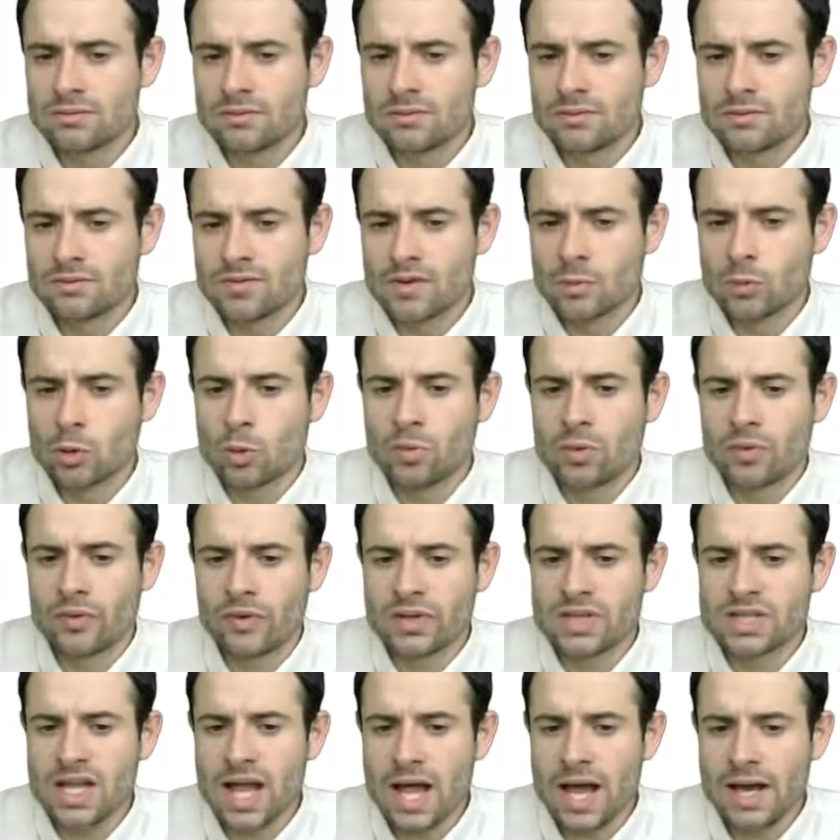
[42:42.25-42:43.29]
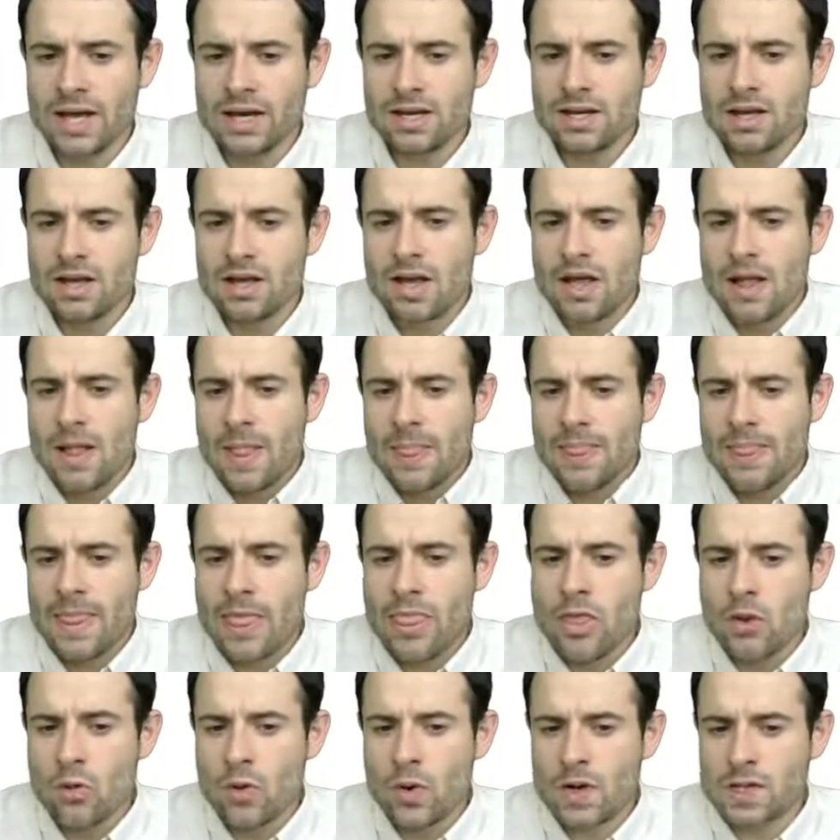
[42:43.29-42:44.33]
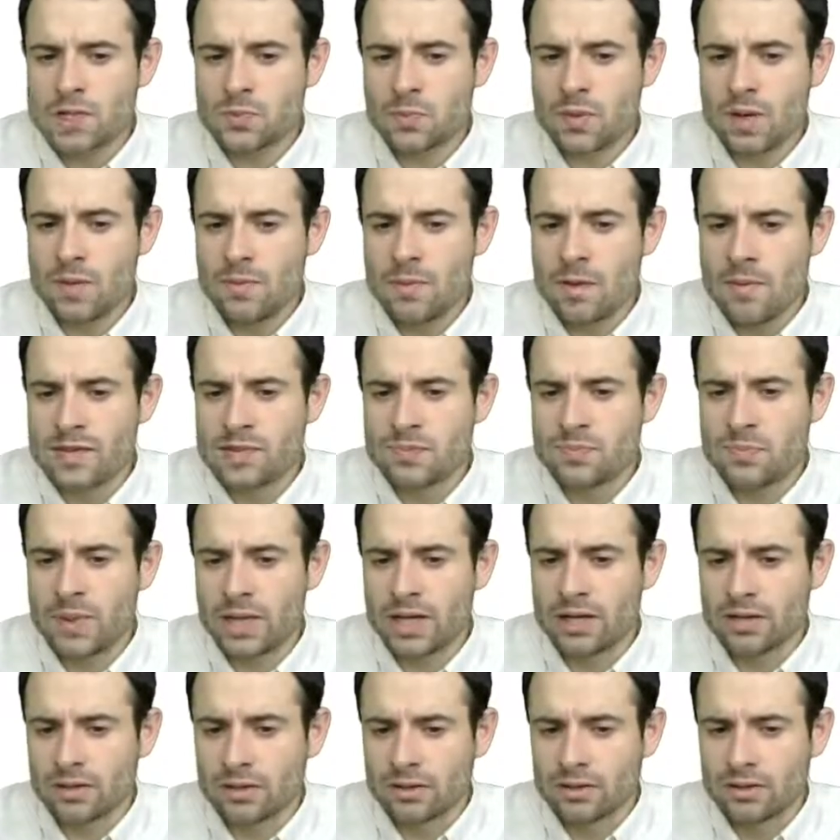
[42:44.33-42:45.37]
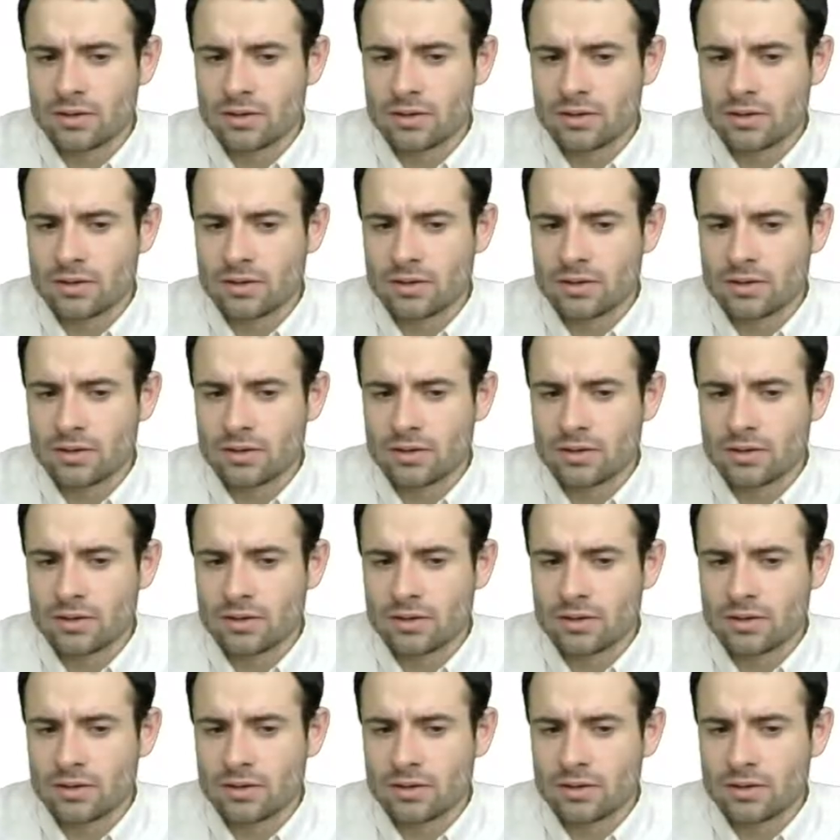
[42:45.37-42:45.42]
from the previous slide, then the risk premium is bigger.